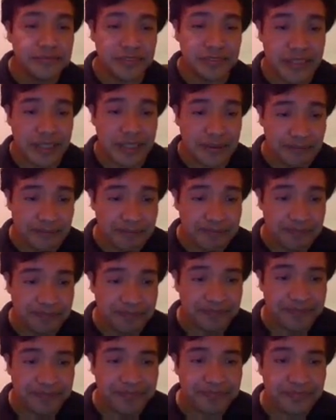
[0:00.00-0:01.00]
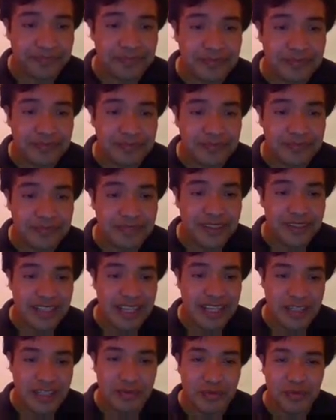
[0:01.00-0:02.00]
Okay.
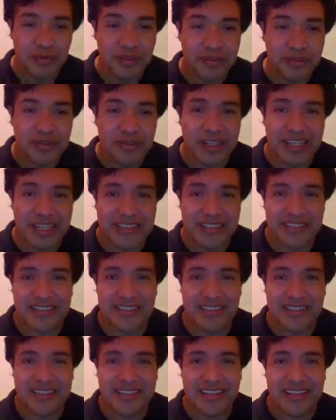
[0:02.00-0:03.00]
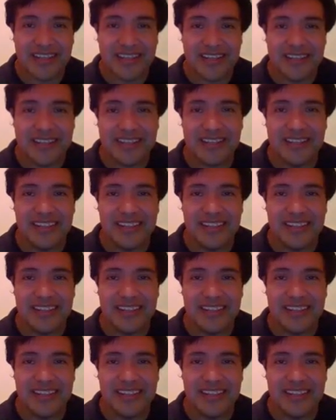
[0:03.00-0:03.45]
Let's move on to the next exercise.